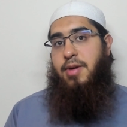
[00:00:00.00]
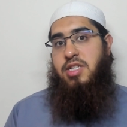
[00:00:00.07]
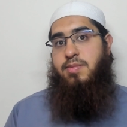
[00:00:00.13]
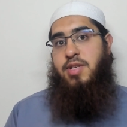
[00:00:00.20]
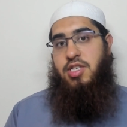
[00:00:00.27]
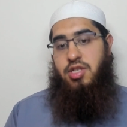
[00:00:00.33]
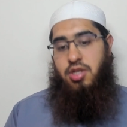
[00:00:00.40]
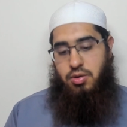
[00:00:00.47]
has
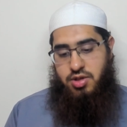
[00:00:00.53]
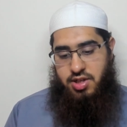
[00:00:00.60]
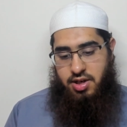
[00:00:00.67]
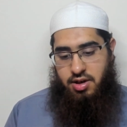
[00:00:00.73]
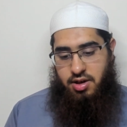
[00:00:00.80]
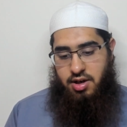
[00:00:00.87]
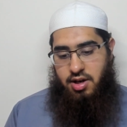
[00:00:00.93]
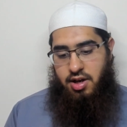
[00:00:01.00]
been
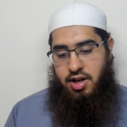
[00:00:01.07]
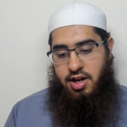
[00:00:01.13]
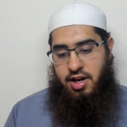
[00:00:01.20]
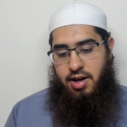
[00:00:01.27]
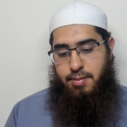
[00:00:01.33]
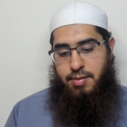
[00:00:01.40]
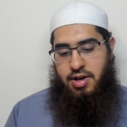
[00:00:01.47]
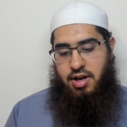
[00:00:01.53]
chosen,
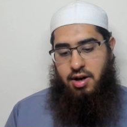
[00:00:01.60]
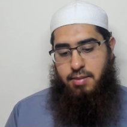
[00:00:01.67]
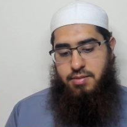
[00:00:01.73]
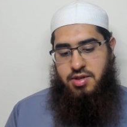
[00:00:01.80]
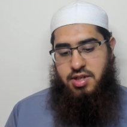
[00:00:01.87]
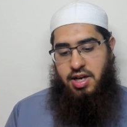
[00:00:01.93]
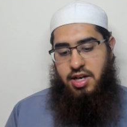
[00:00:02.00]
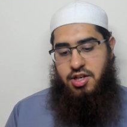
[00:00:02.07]
it
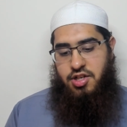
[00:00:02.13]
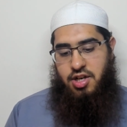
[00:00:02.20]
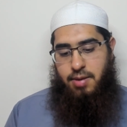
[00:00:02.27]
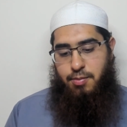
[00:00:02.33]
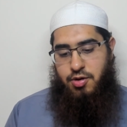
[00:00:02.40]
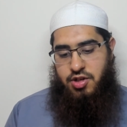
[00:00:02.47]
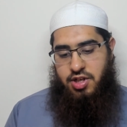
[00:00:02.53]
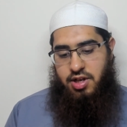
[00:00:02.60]
becomes
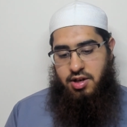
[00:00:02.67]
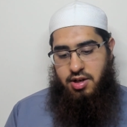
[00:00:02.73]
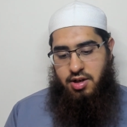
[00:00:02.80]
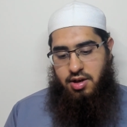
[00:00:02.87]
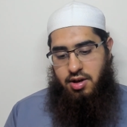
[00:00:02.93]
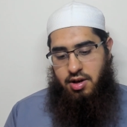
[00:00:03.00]
interpreted,